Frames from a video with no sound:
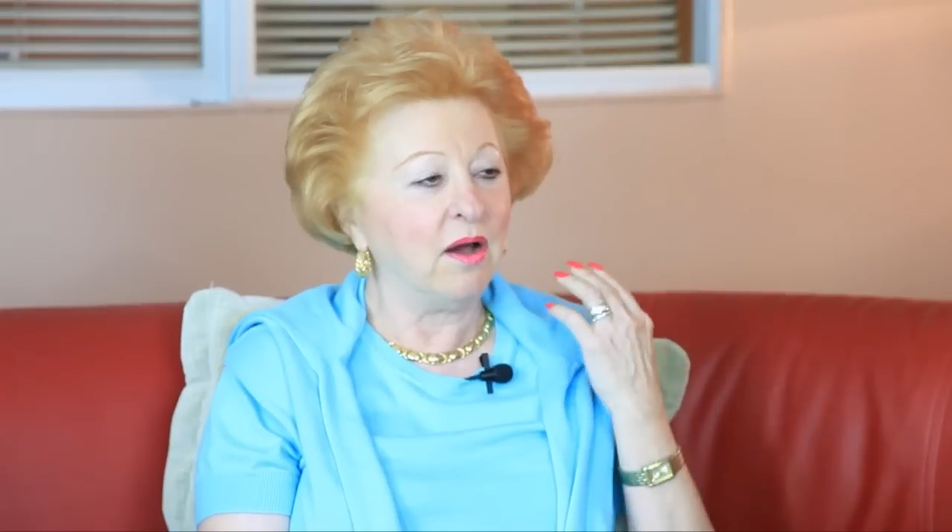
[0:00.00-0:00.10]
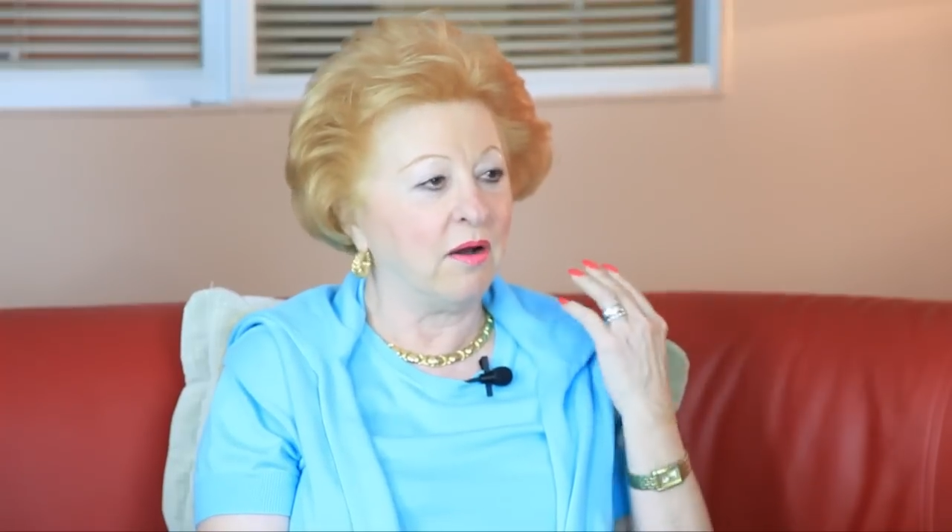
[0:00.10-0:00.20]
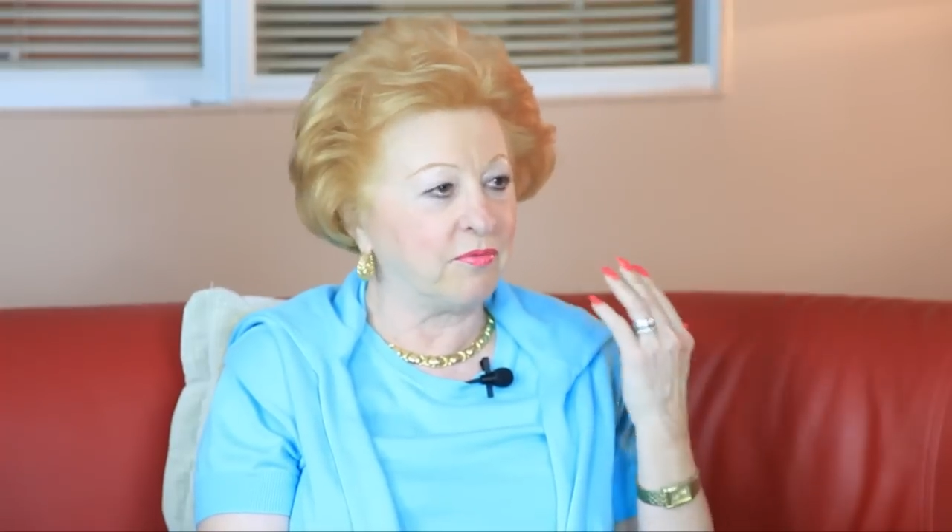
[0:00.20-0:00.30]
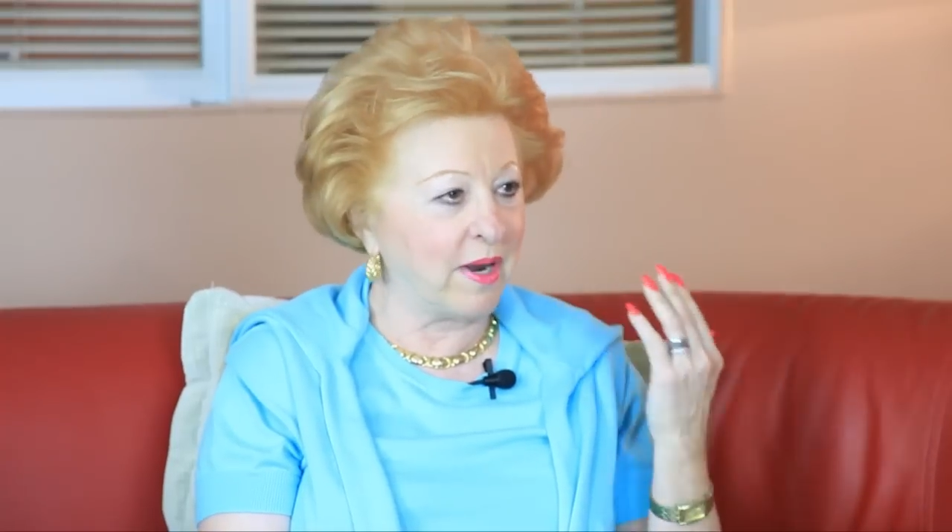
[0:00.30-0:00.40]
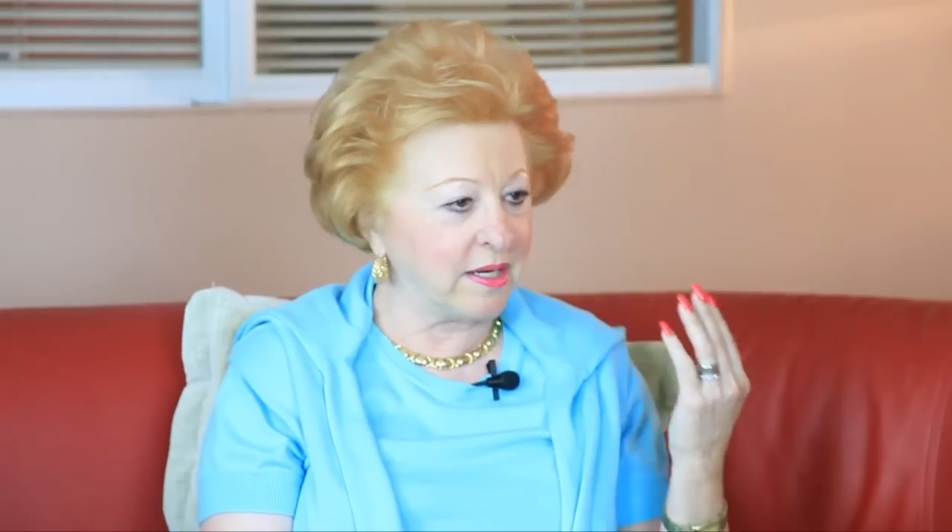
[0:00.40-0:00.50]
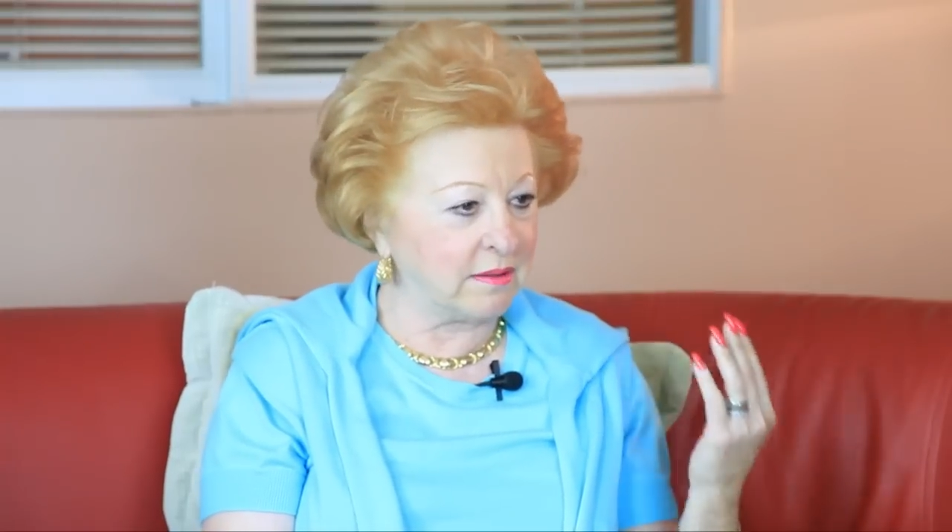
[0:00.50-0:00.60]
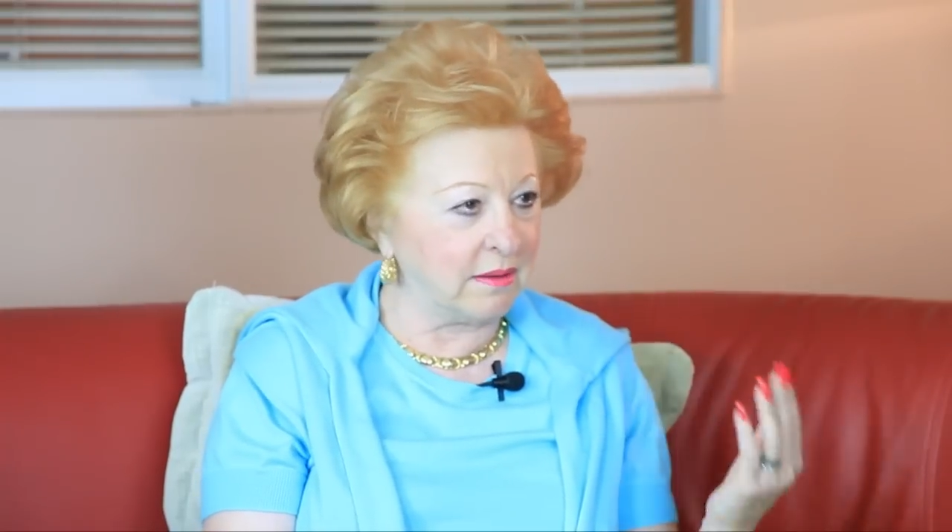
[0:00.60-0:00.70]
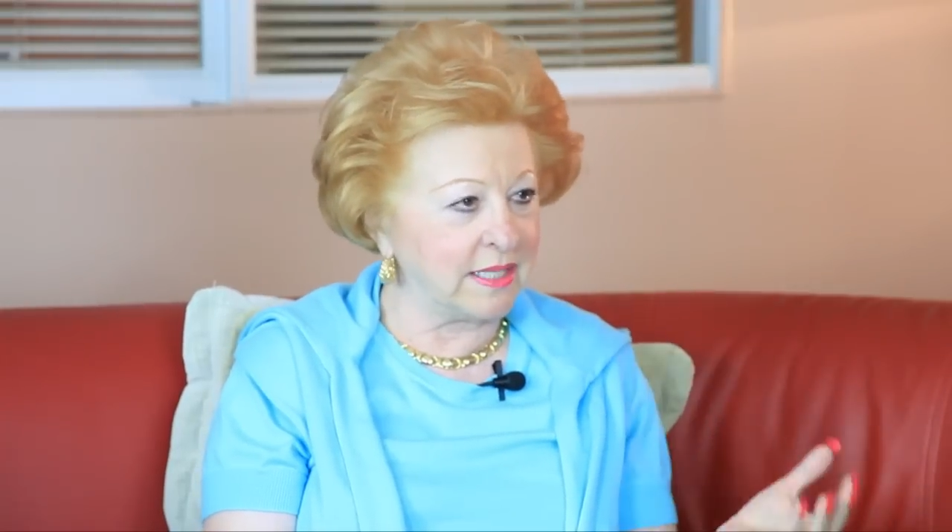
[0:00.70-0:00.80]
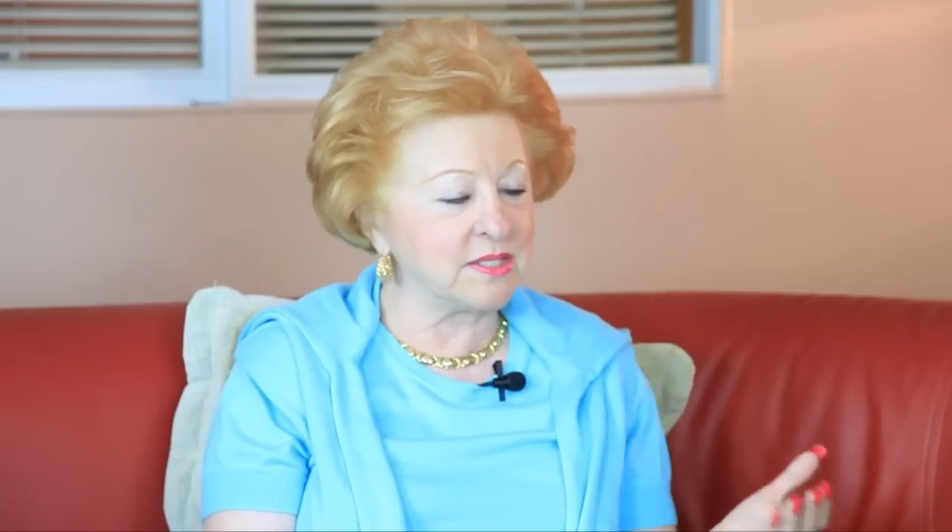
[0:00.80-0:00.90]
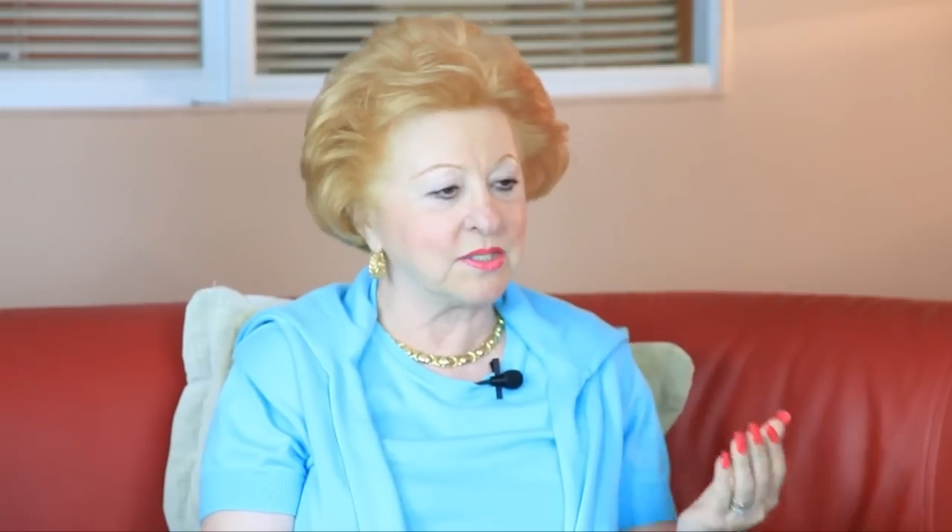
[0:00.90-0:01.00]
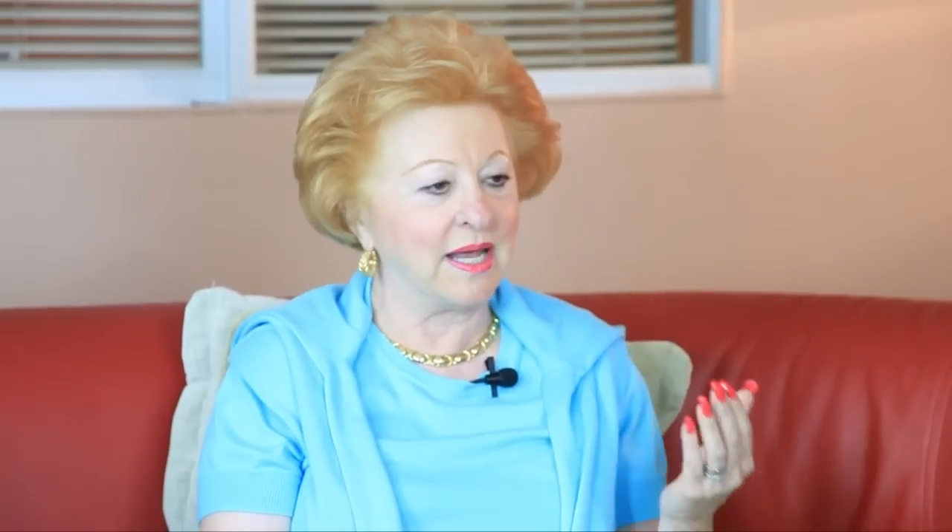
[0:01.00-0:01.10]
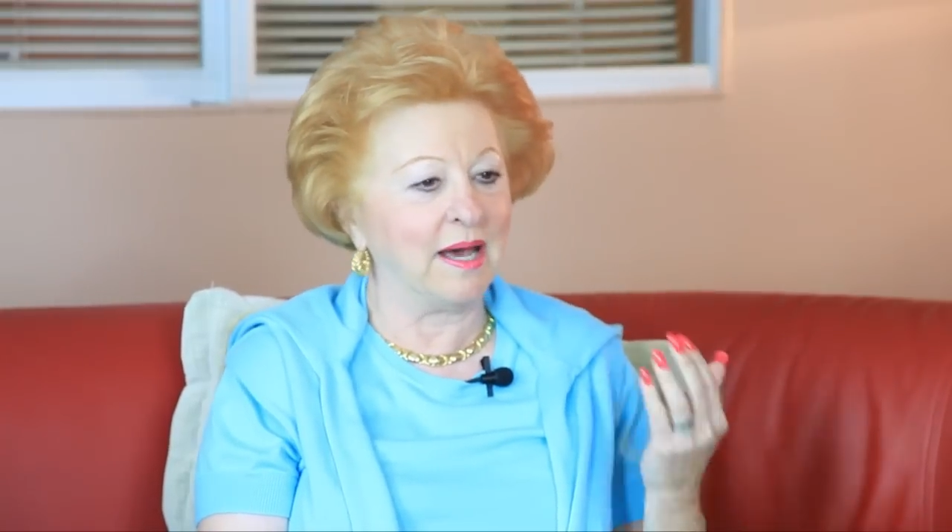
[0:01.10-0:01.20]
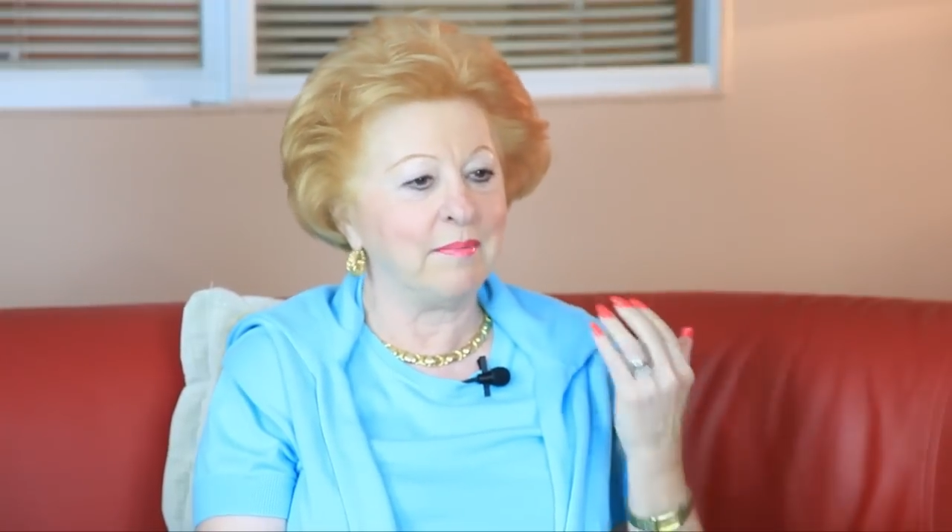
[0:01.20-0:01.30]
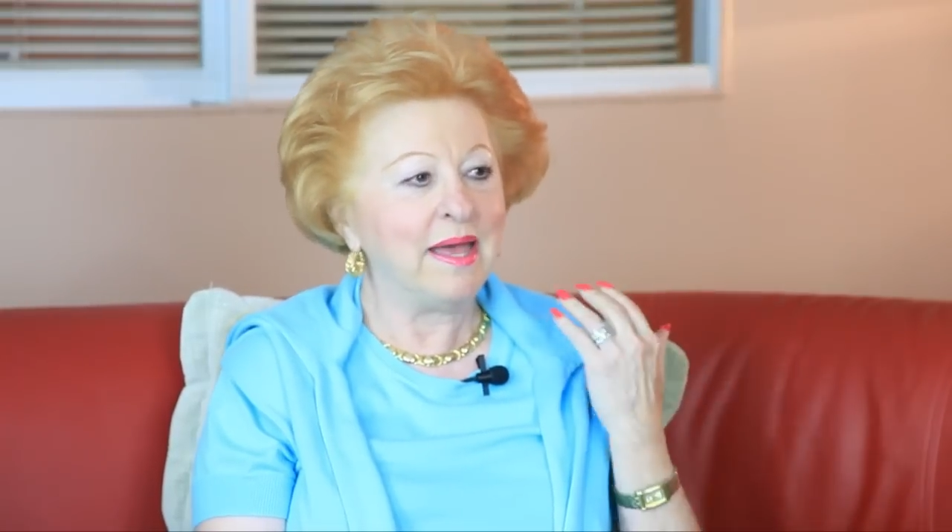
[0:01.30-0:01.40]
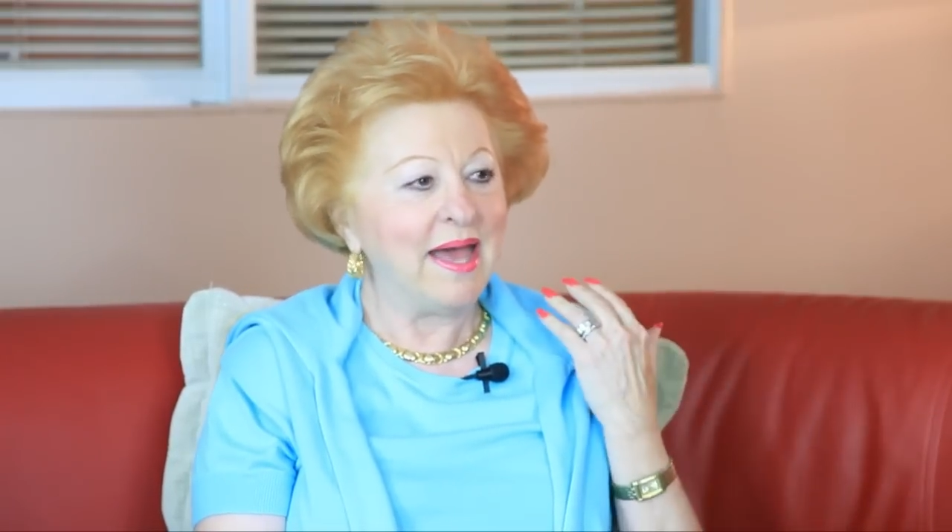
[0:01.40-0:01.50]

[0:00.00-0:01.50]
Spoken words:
of radical Islam